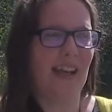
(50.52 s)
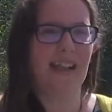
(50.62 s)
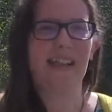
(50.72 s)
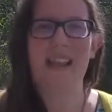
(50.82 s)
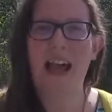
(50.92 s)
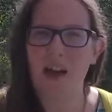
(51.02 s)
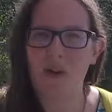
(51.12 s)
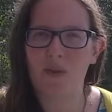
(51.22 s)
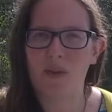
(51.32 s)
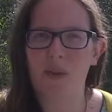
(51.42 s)

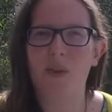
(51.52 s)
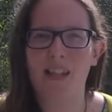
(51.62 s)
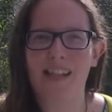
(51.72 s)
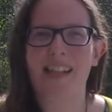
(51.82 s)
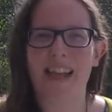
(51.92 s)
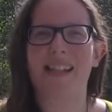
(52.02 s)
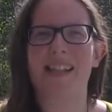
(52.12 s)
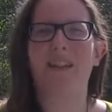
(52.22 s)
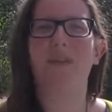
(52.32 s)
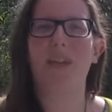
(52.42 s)
sounds, all these
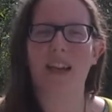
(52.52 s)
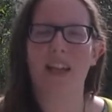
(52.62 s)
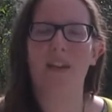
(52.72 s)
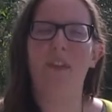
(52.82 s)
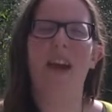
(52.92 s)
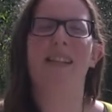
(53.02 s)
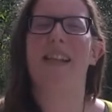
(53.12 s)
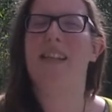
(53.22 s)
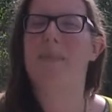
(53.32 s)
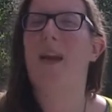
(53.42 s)
things can really affect
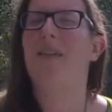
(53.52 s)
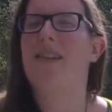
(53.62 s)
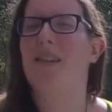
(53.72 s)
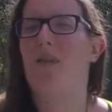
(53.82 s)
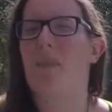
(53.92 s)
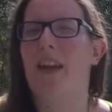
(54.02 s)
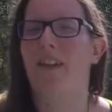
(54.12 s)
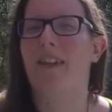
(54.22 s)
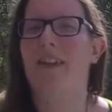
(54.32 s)
an experience of a meal.